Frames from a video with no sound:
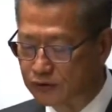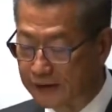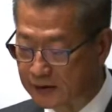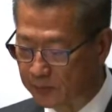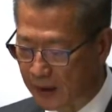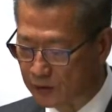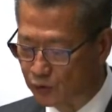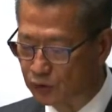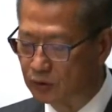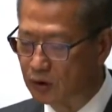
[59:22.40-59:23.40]
Funding of
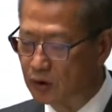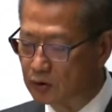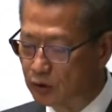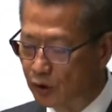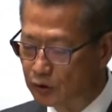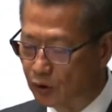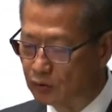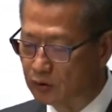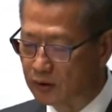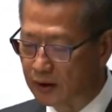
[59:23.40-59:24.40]
up to
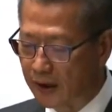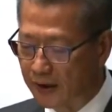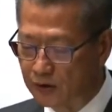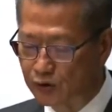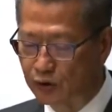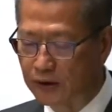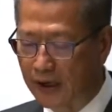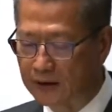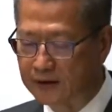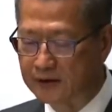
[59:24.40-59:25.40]
400,000 will be provided
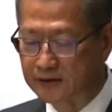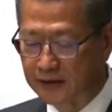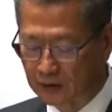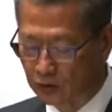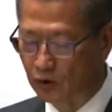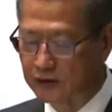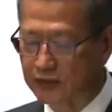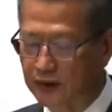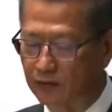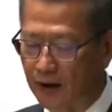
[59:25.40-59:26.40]
to each
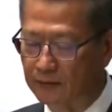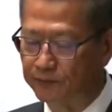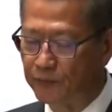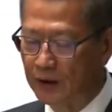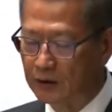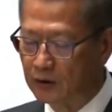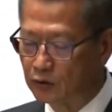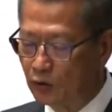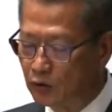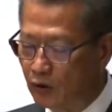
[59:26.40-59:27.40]
subsidized primary
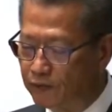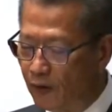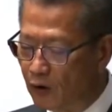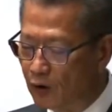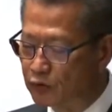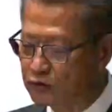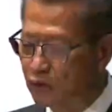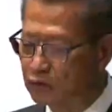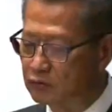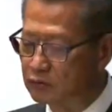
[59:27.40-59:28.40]
school in the coming three school
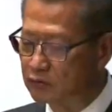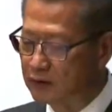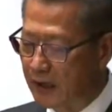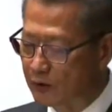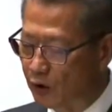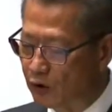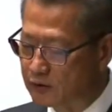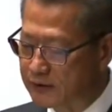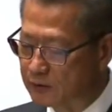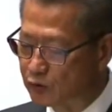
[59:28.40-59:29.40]
years, thereby
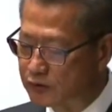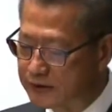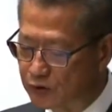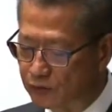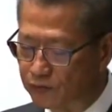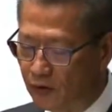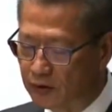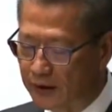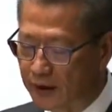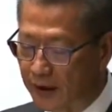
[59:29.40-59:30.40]
rolling out a
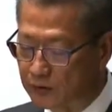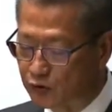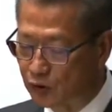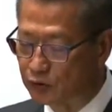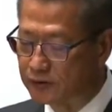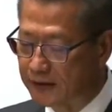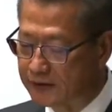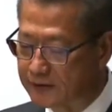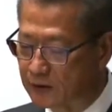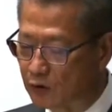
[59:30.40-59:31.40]
Knowing More About IT
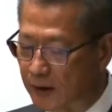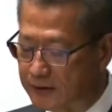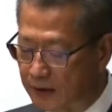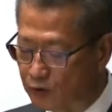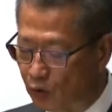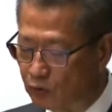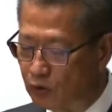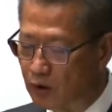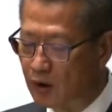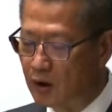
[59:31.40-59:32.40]
program to enhance students'
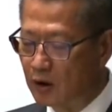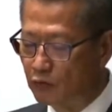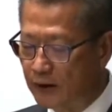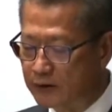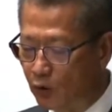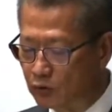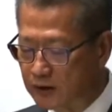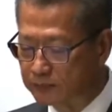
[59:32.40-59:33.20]
interest and knowledge